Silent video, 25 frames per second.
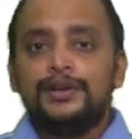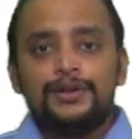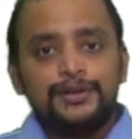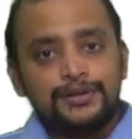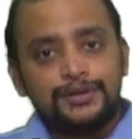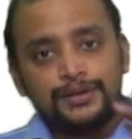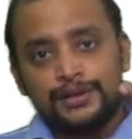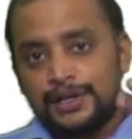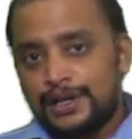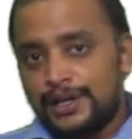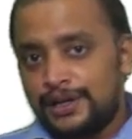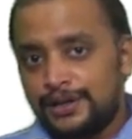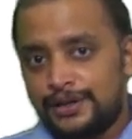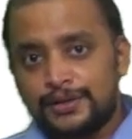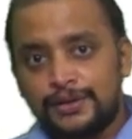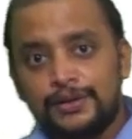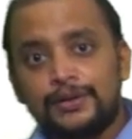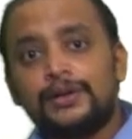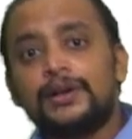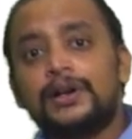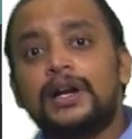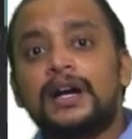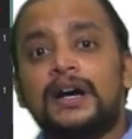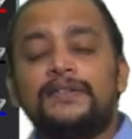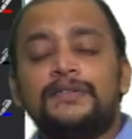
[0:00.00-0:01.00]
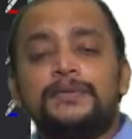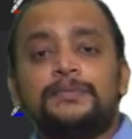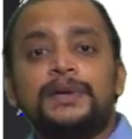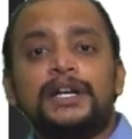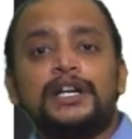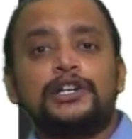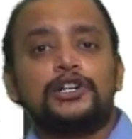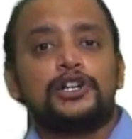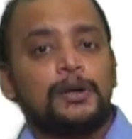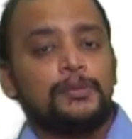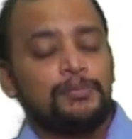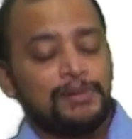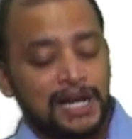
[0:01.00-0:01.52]
So there is no government
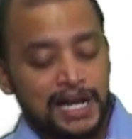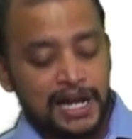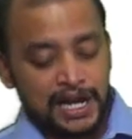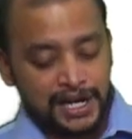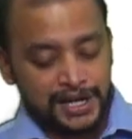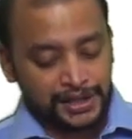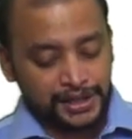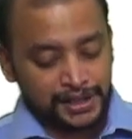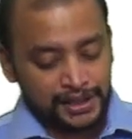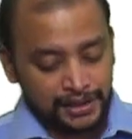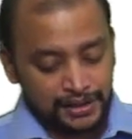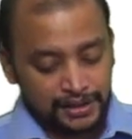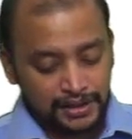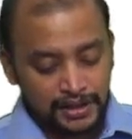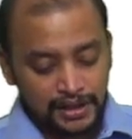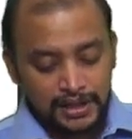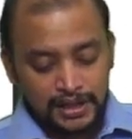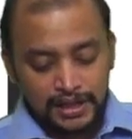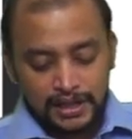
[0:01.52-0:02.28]
obligation.